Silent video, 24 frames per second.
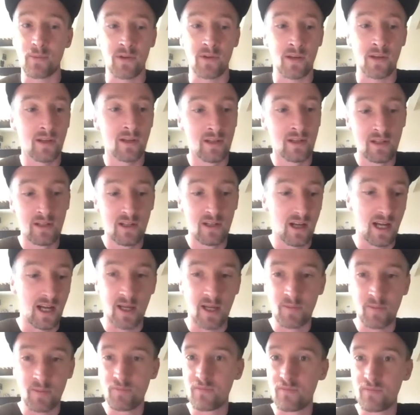And
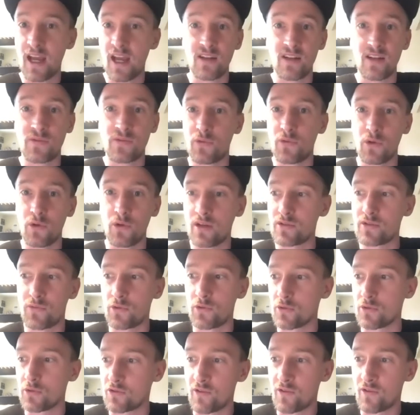I just thought it
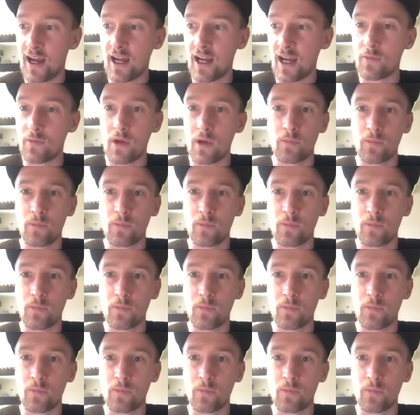was great. I